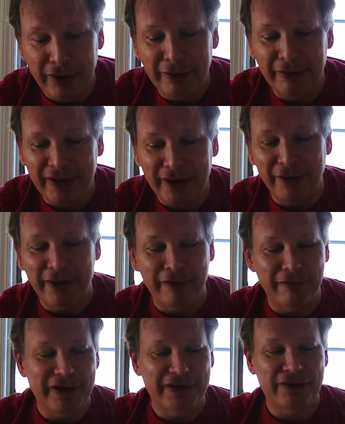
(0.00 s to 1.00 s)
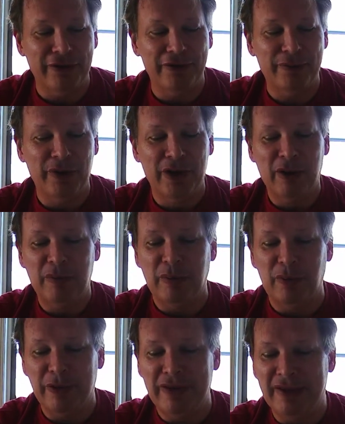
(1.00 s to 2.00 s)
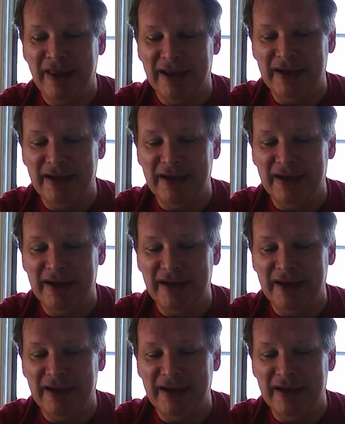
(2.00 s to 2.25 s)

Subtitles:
internet research, but more than that.